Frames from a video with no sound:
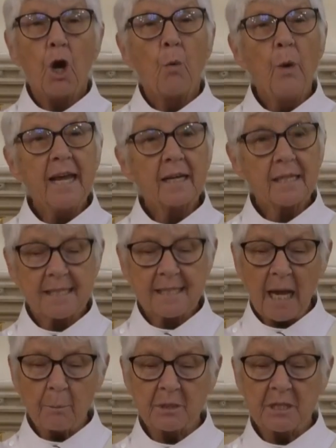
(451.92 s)
We
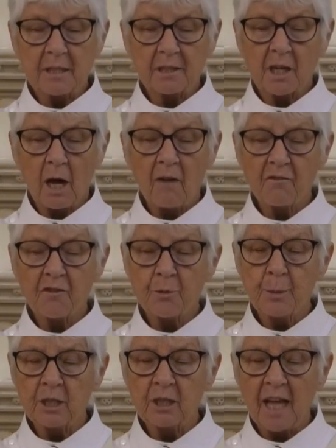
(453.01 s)
accept the
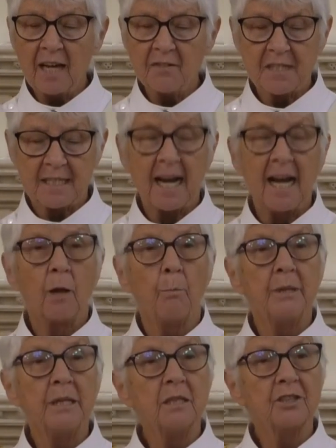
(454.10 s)
comfortable lifestyle
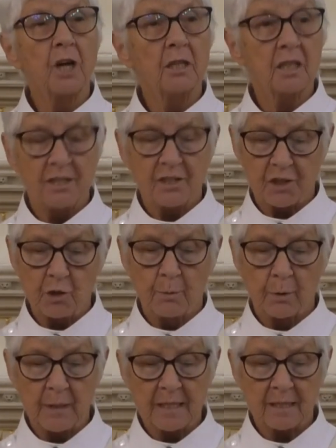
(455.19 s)
built on
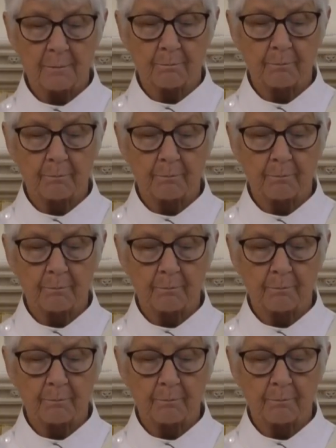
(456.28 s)
consumerism.